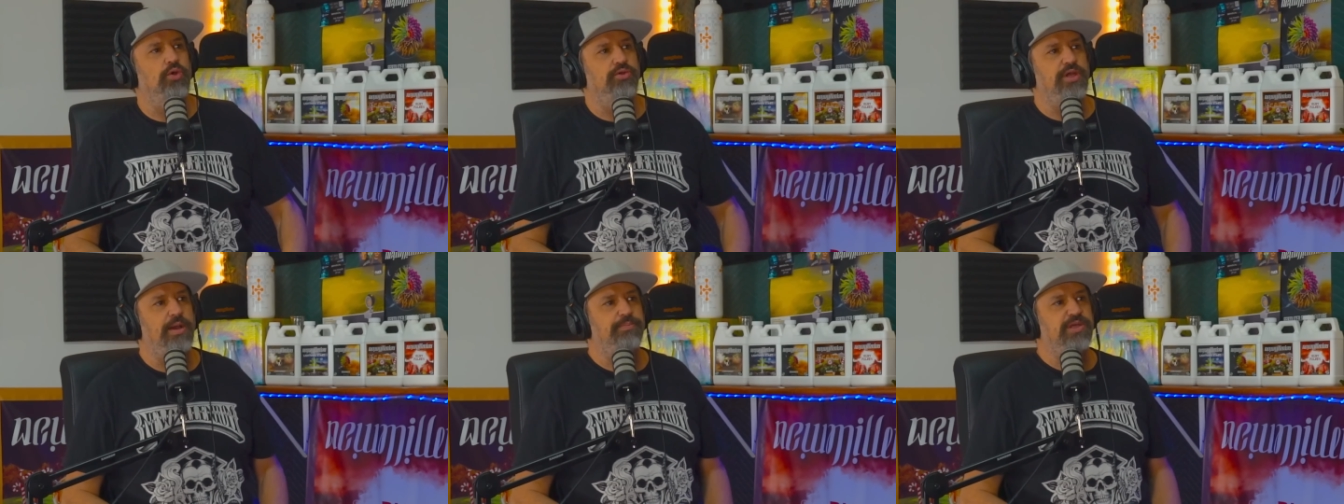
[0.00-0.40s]

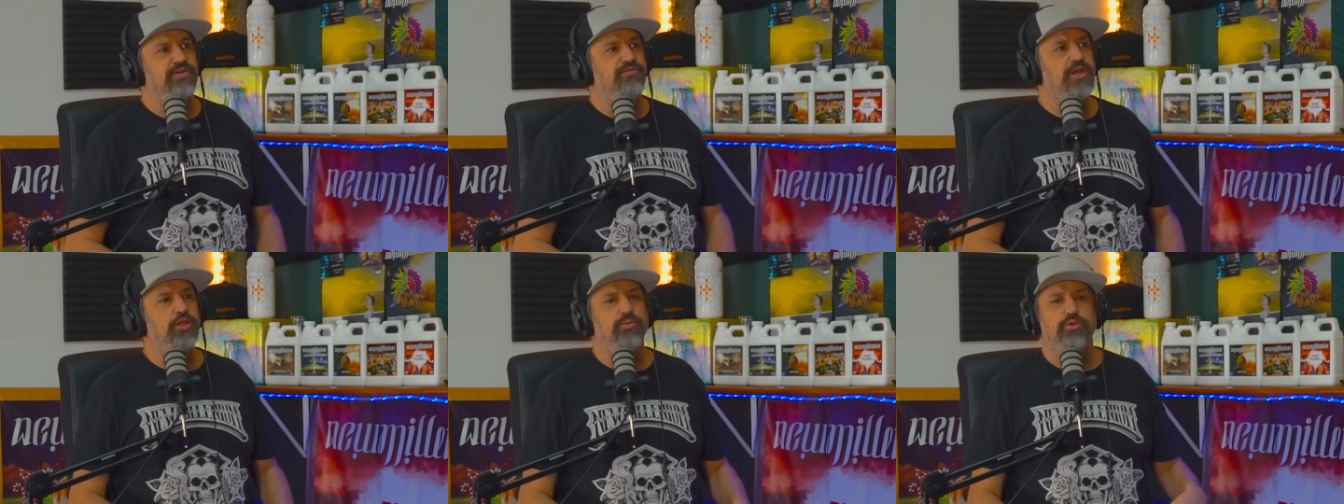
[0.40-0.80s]
and not be
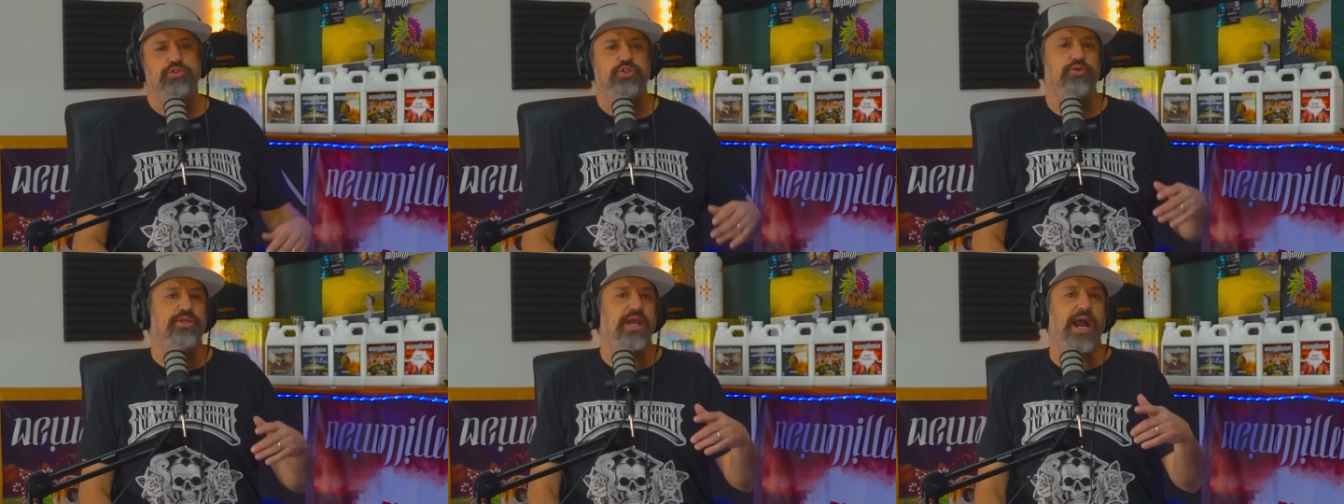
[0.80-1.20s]
available.
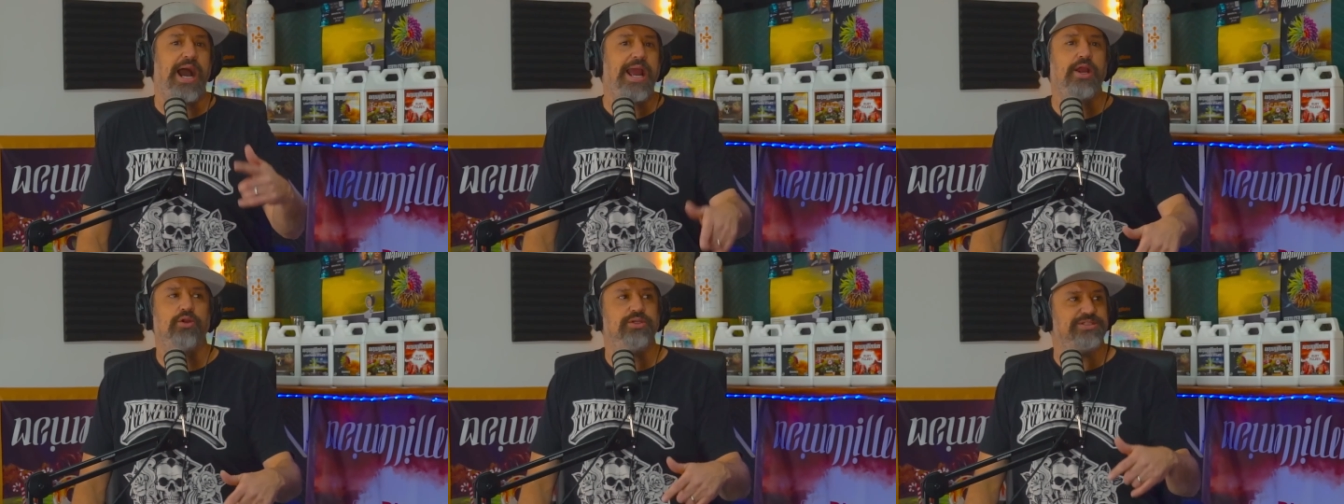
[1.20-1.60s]
So the
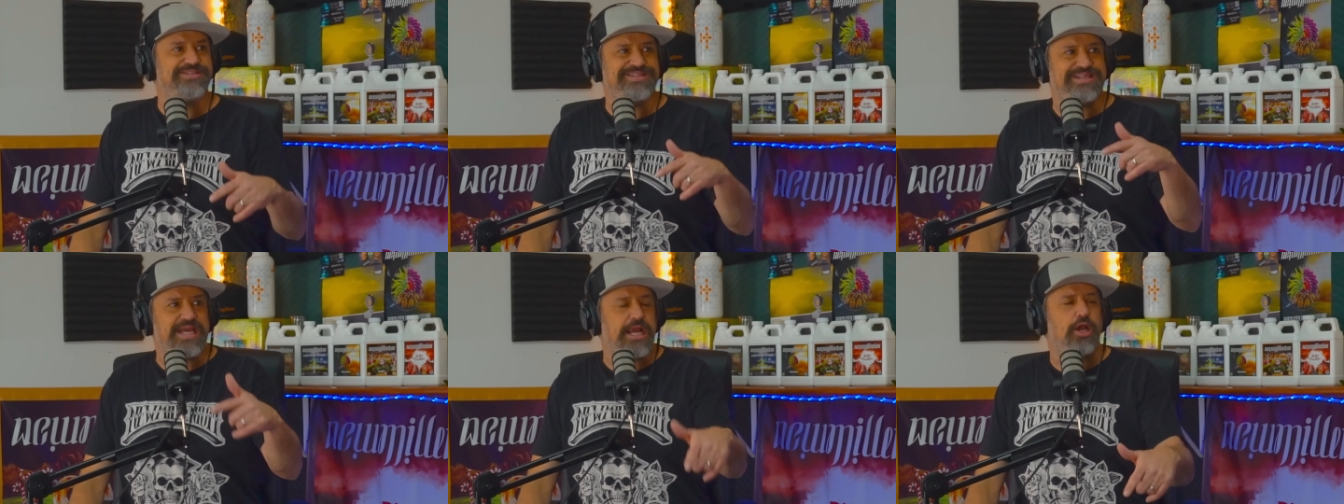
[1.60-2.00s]
iron
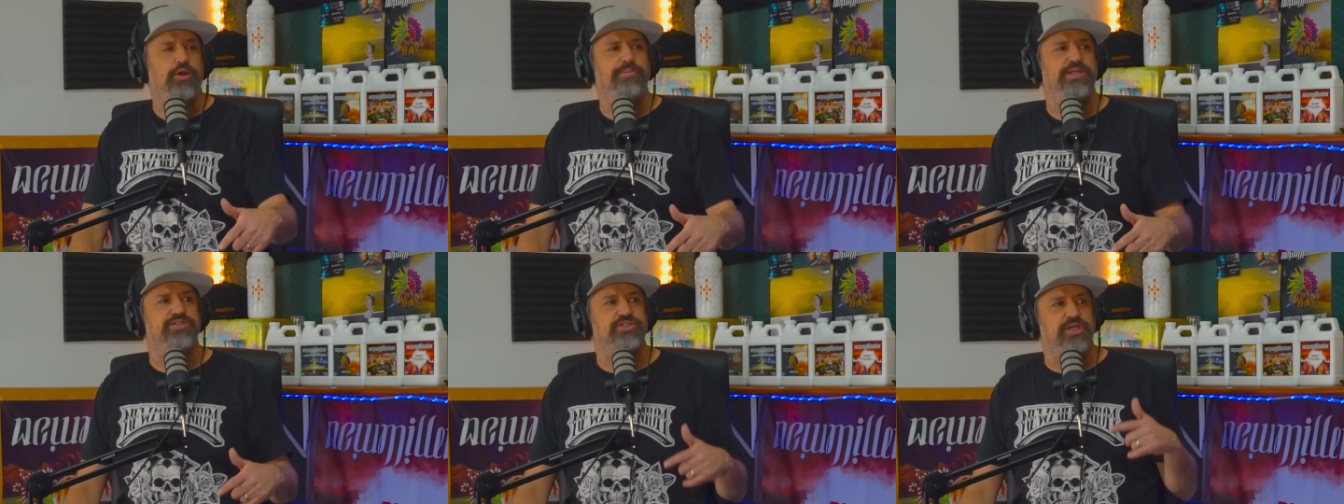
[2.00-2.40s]
is there,
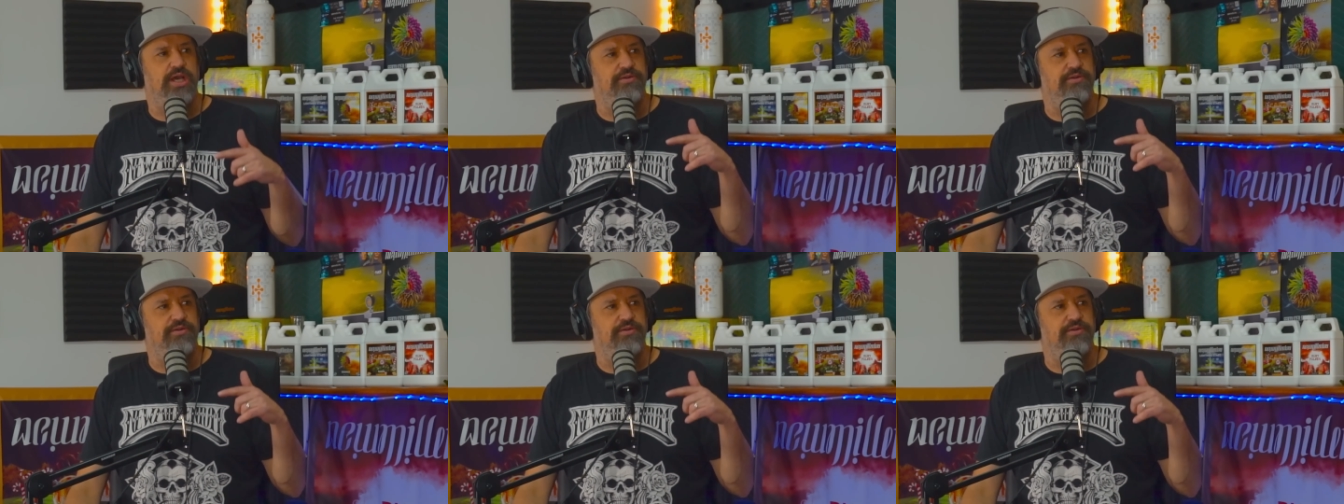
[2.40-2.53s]
but it's not